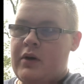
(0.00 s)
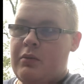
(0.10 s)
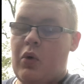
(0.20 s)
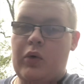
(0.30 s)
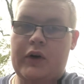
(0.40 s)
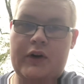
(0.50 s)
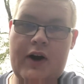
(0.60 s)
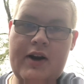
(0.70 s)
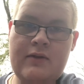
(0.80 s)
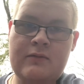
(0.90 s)
Pulling a
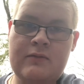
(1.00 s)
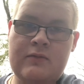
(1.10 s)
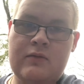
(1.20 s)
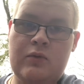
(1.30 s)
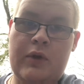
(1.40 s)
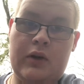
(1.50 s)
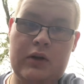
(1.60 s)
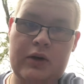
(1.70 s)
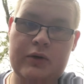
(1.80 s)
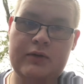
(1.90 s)
grade with a
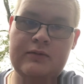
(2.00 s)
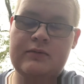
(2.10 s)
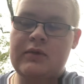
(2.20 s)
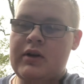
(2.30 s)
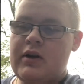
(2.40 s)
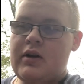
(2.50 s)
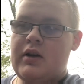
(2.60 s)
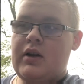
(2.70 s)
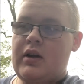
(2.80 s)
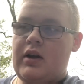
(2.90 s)
load,
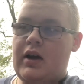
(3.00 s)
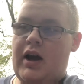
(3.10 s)
I